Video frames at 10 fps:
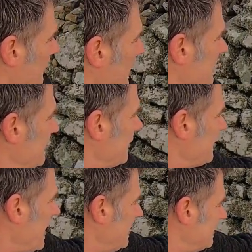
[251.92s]
which of the
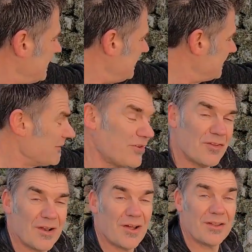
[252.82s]
faces have got
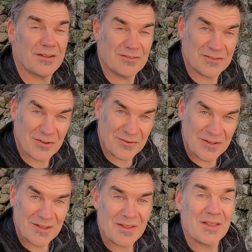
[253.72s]
the lichens on,
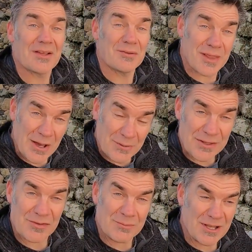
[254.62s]
because that will
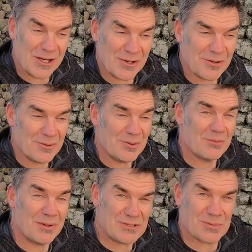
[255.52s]
give him a clue
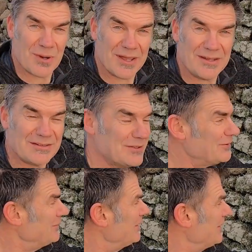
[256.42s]
which way
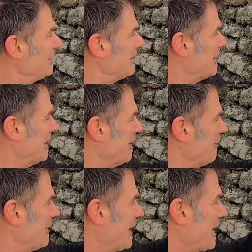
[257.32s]
to,
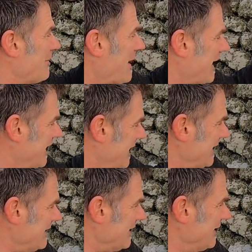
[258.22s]
when they go back in,